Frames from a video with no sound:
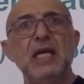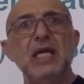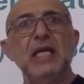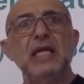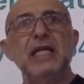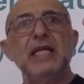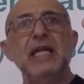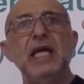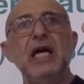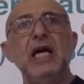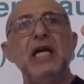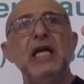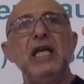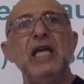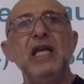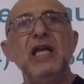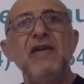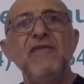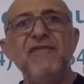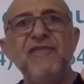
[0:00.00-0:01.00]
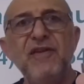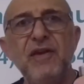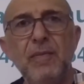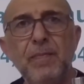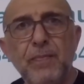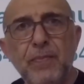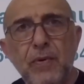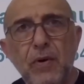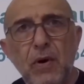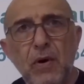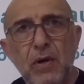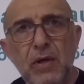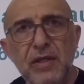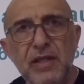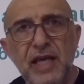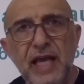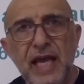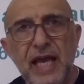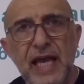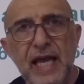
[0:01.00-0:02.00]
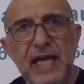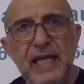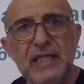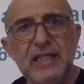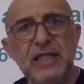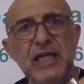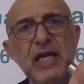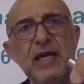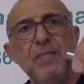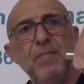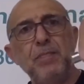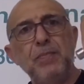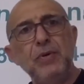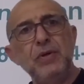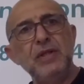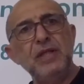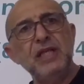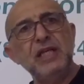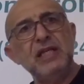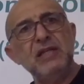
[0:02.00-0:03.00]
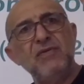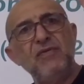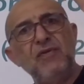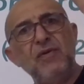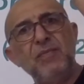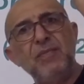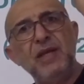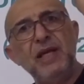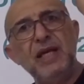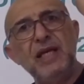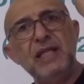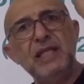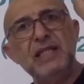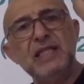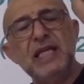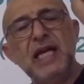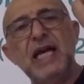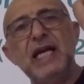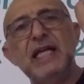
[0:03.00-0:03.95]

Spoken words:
Now if you broke the edge and put this from the inside,